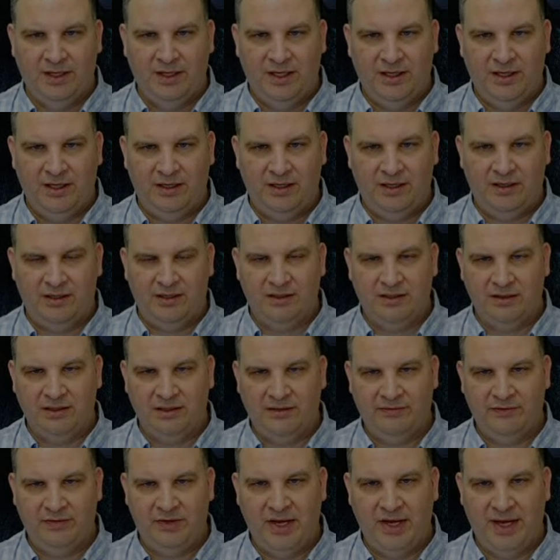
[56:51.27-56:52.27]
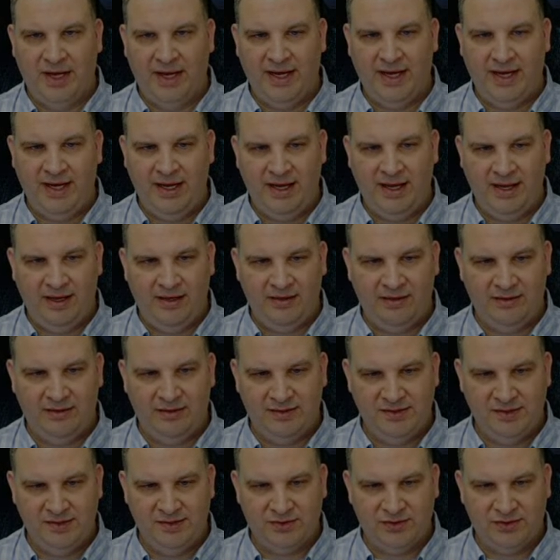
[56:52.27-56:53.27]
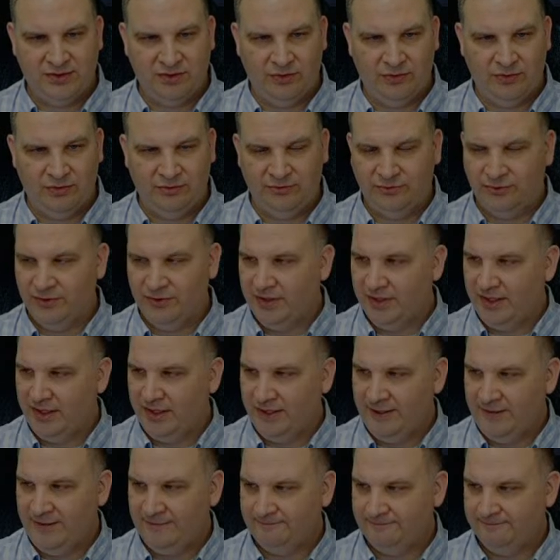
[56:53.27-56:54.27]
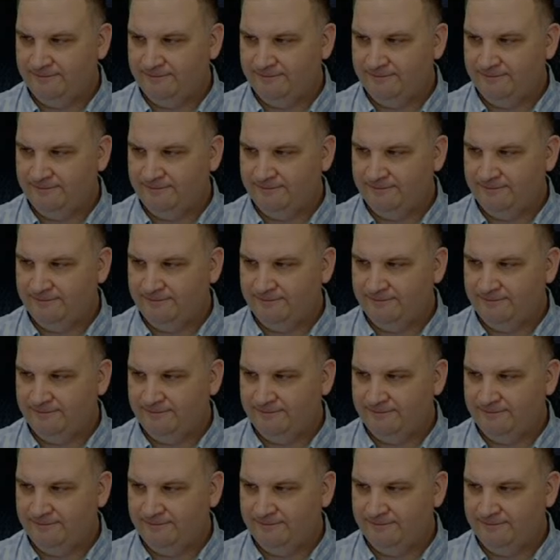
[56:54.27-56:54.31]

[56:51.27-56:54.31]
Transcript: Uh, 1198 is his total for the day.